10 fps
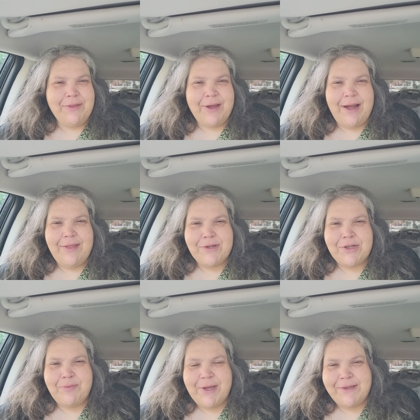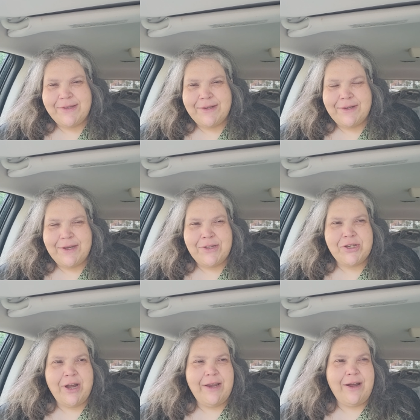the guy that she meets in in
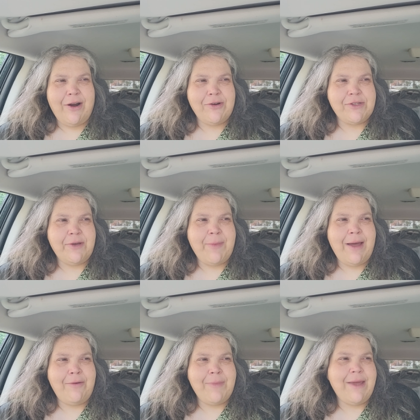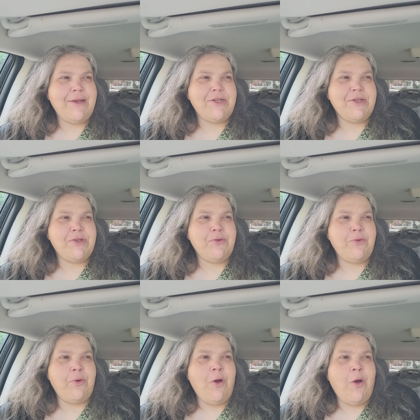China are somehow managing to